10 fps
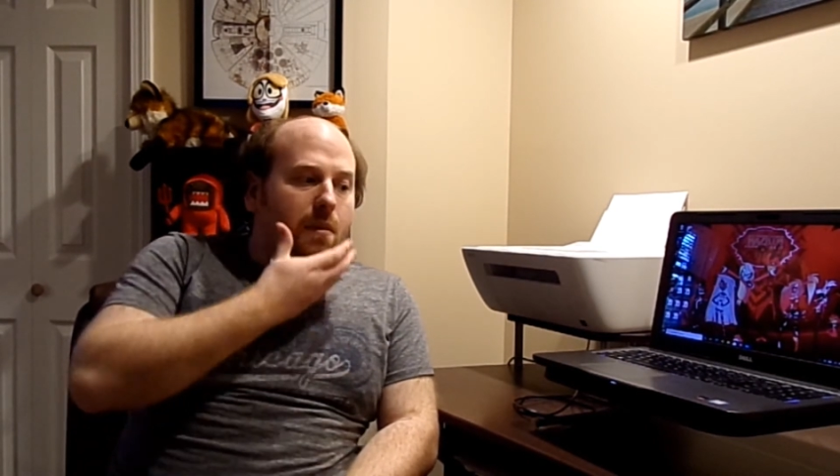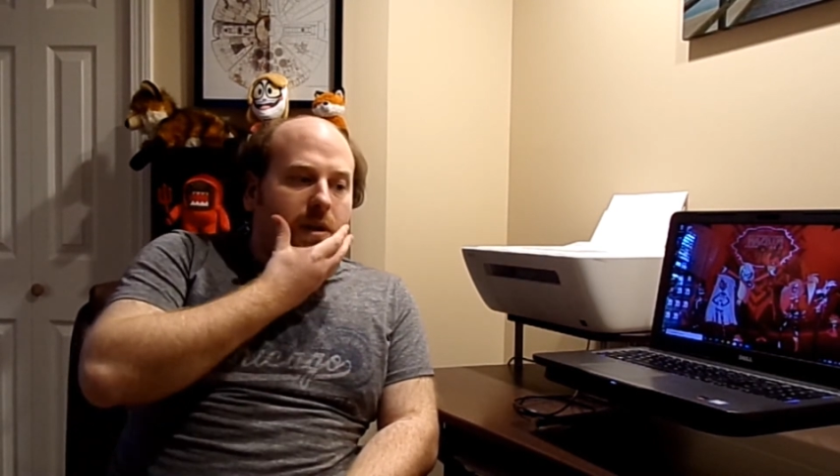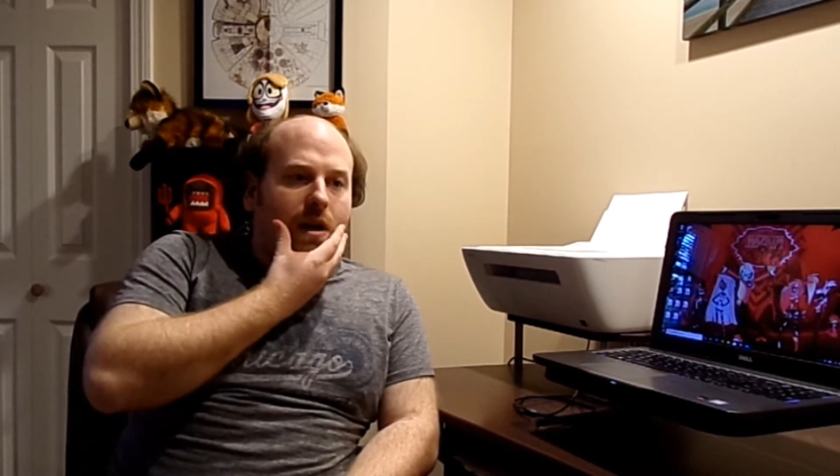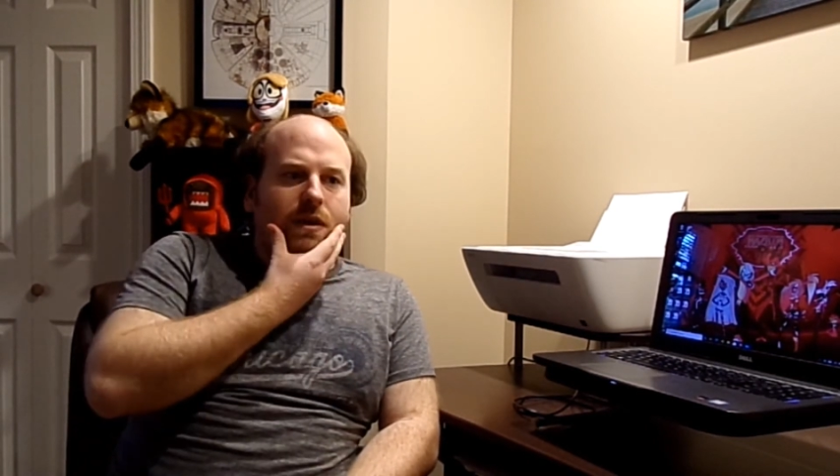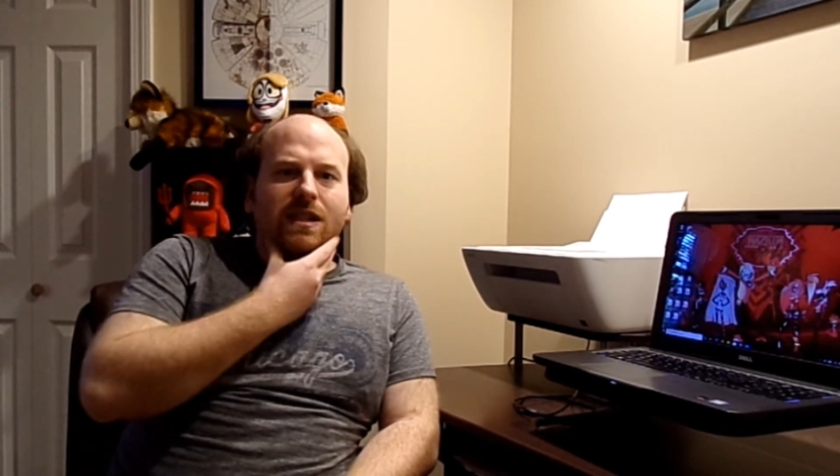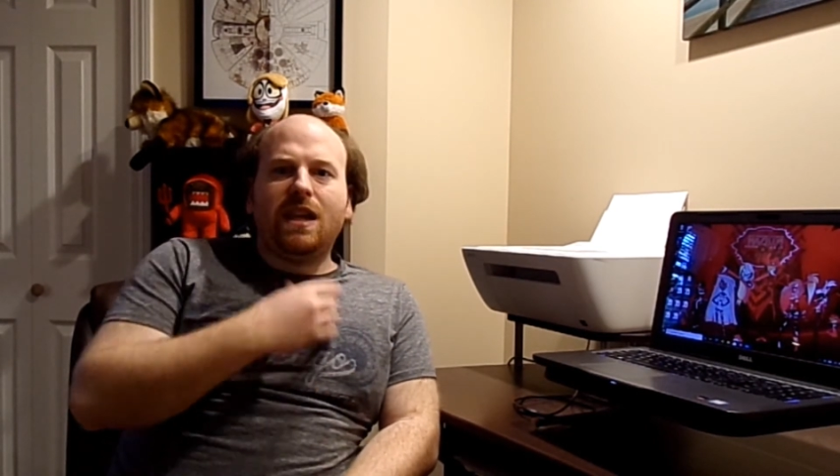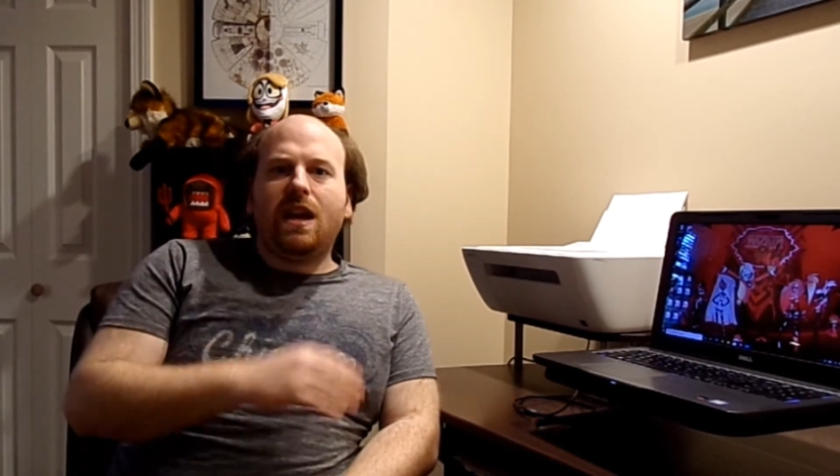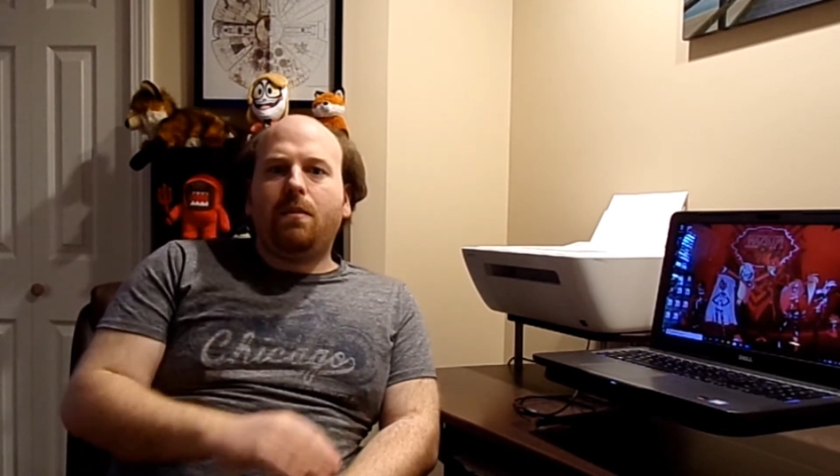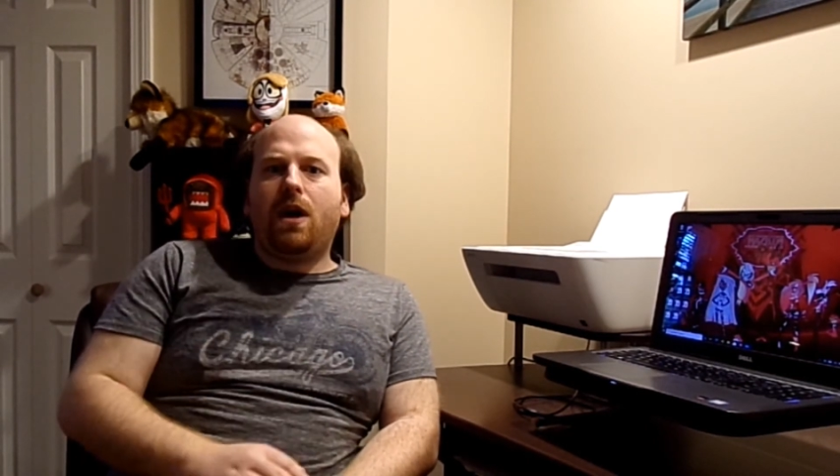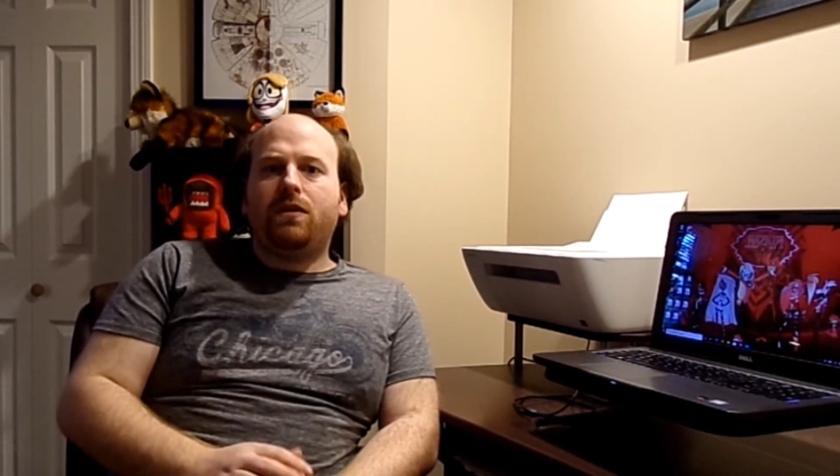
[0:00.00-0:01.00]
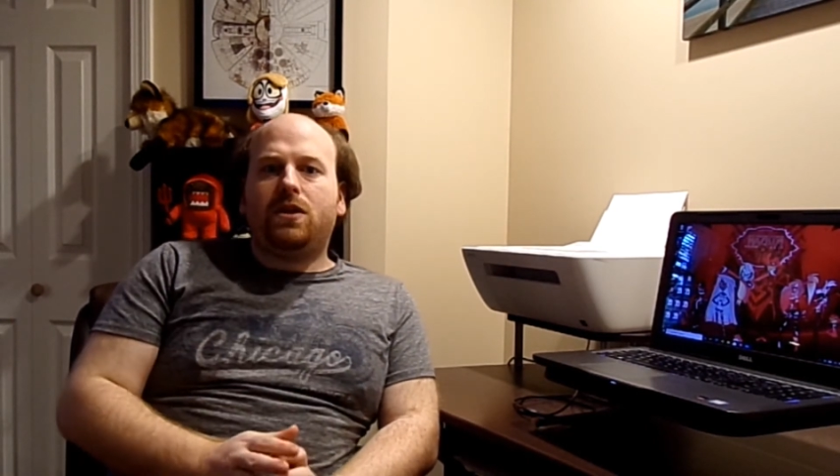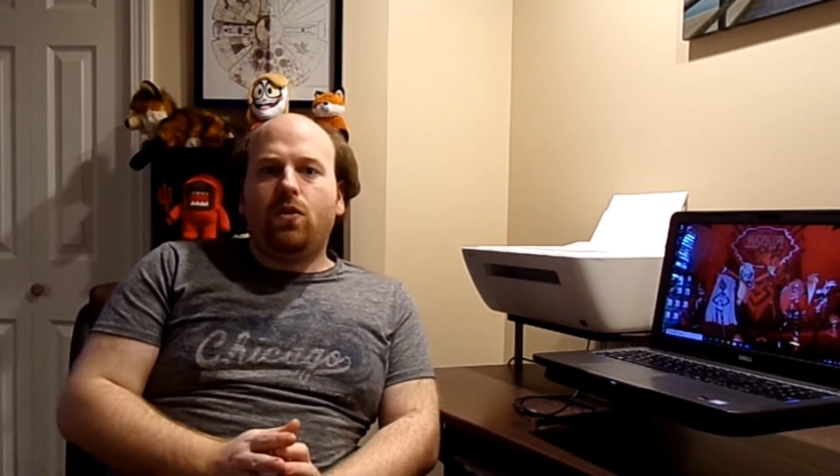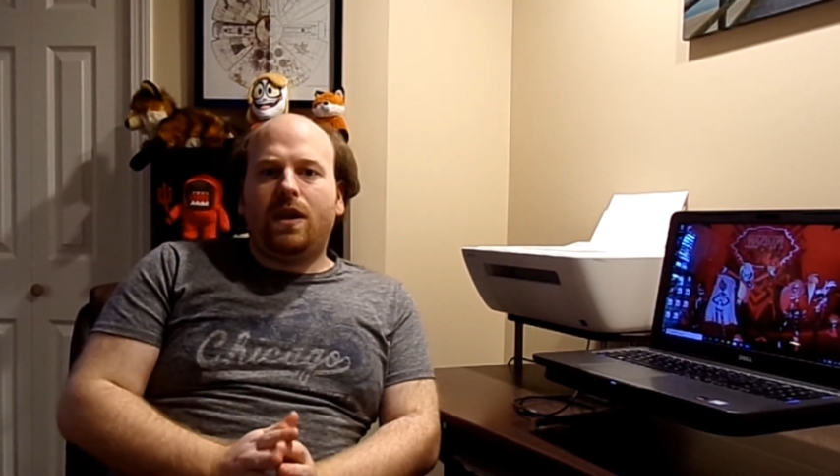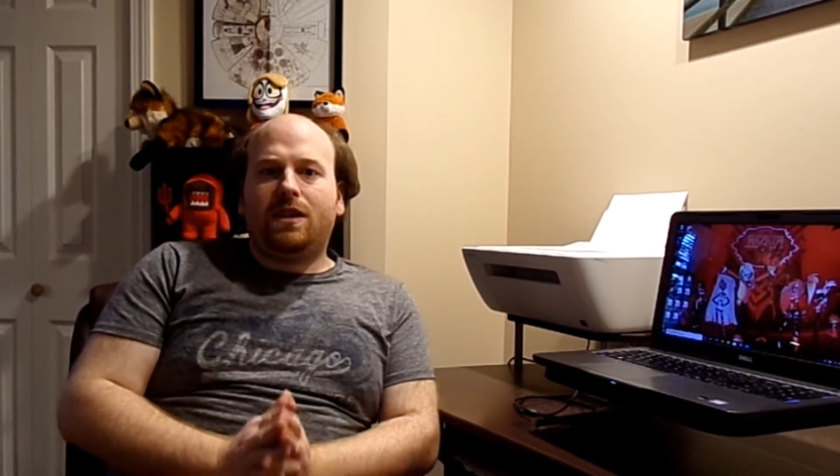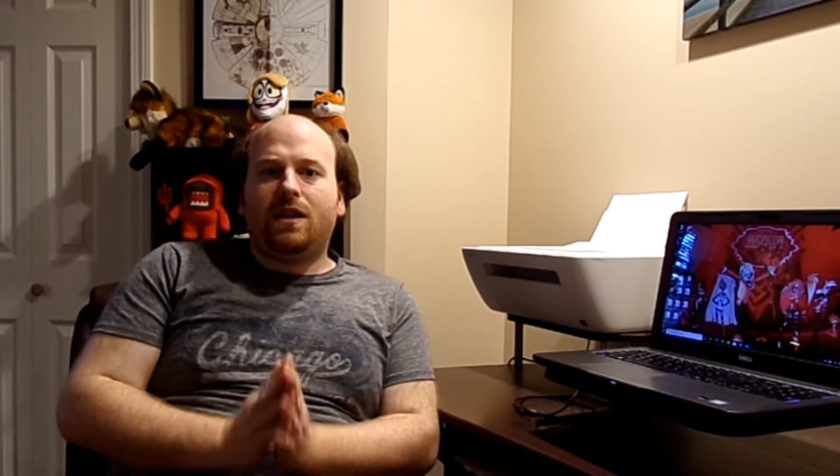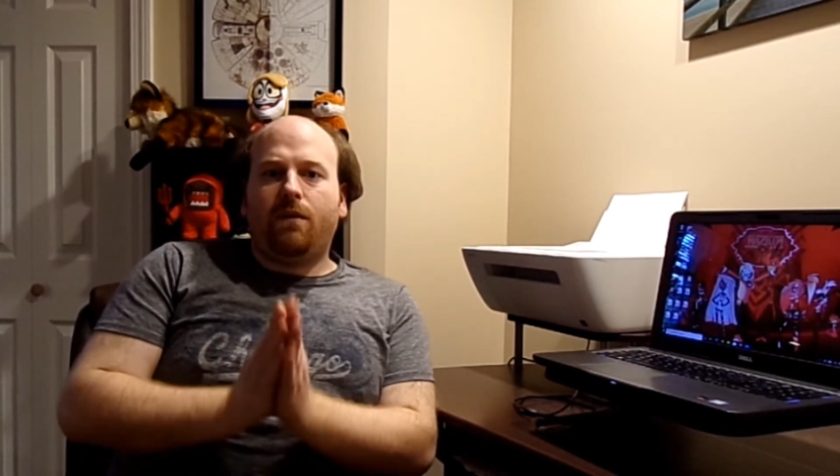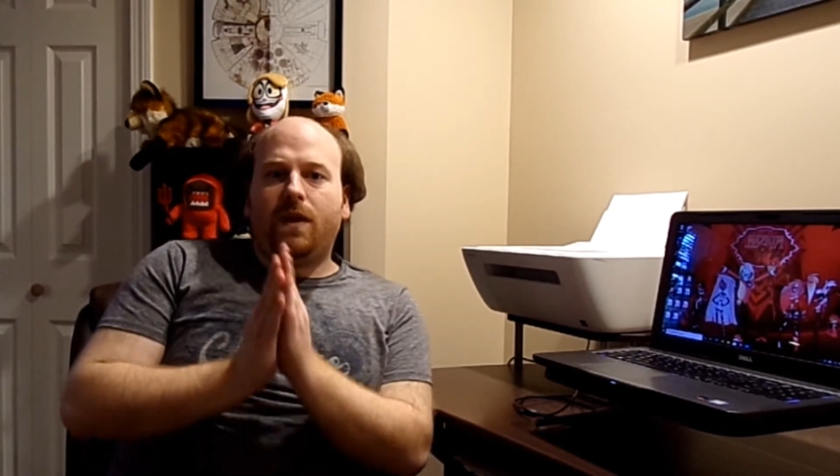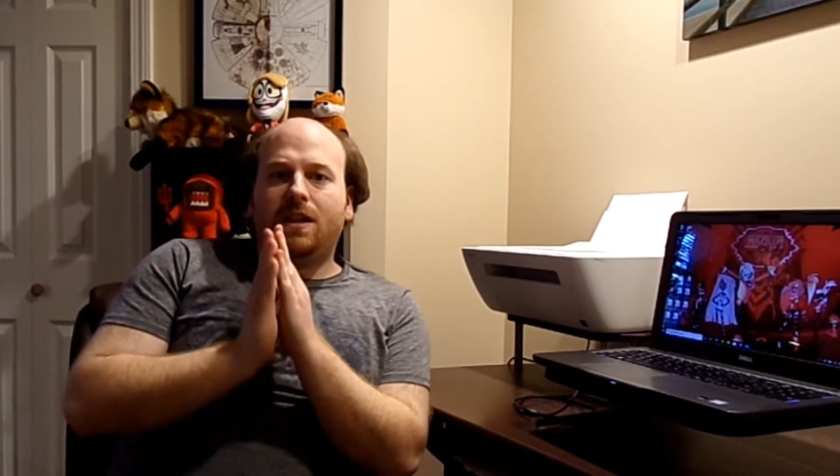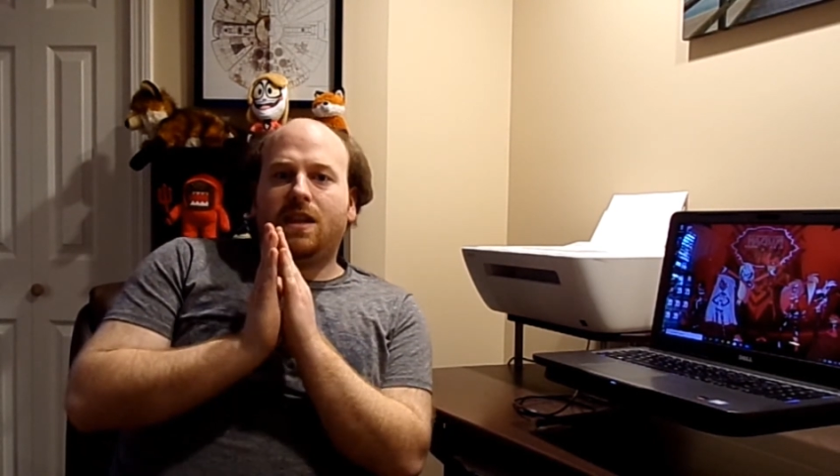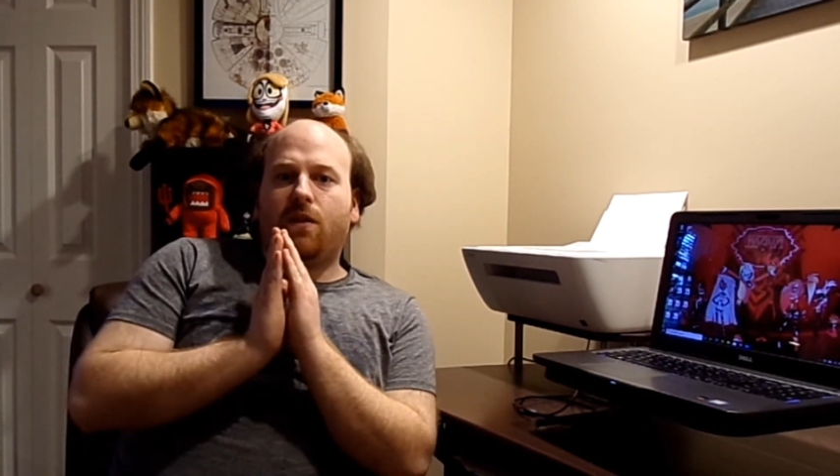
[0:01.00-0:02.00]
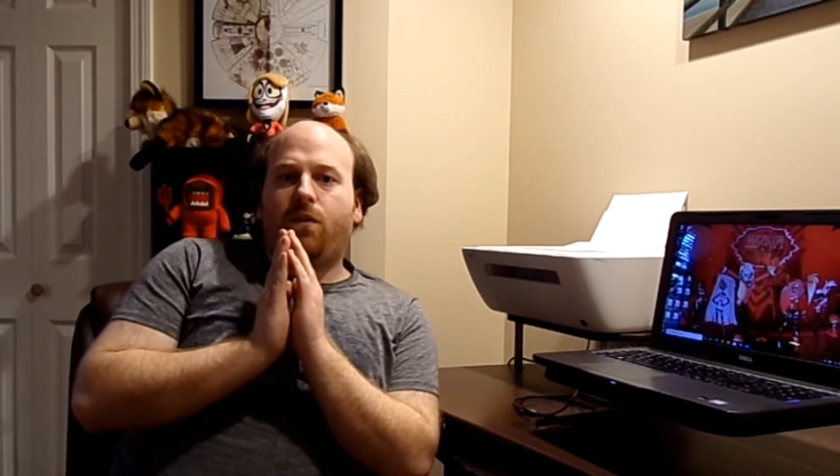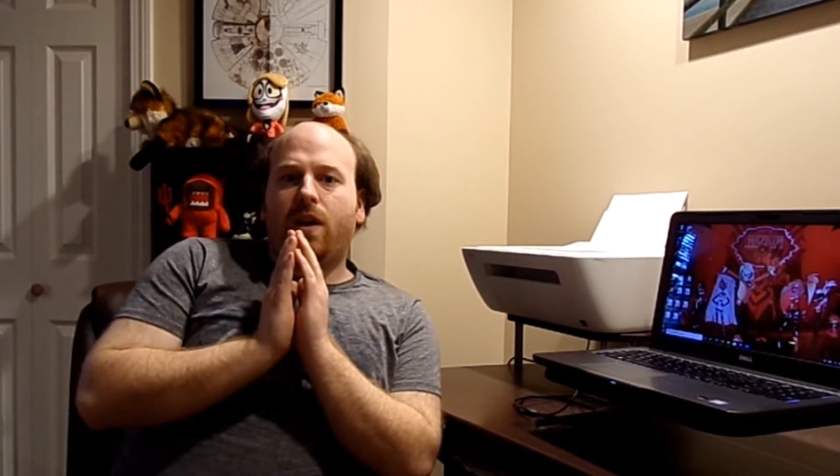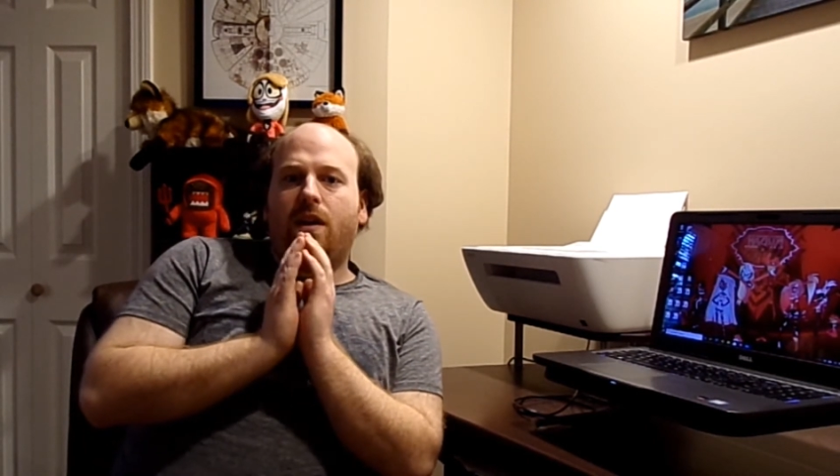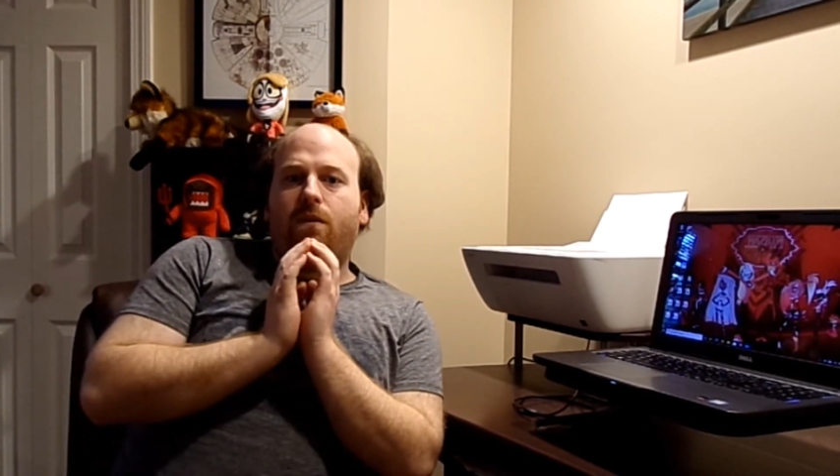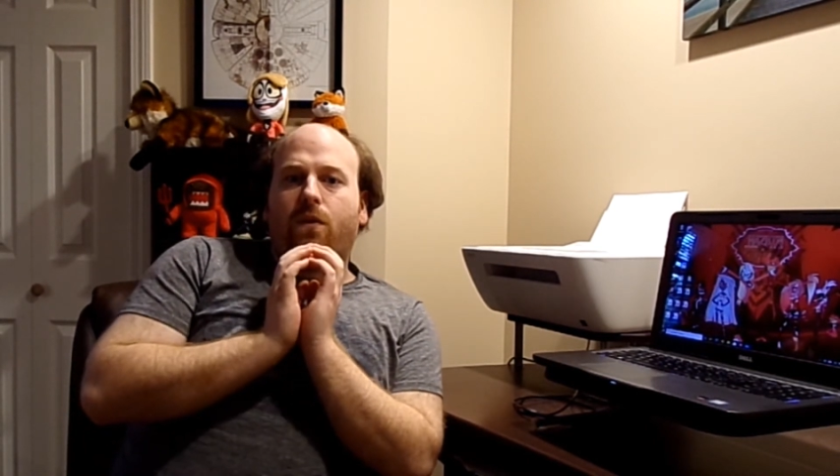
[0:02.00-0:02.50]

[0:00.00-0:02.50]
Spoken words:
but I was thinking about doing something different